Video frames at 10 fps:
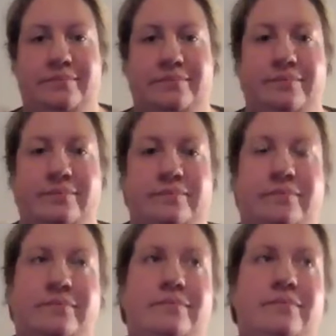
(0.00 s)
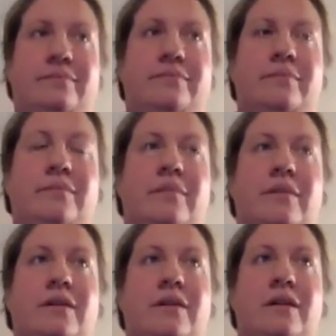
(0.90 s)

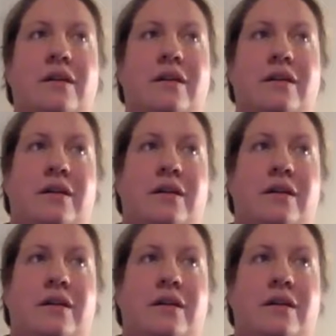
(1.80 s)
[no speech]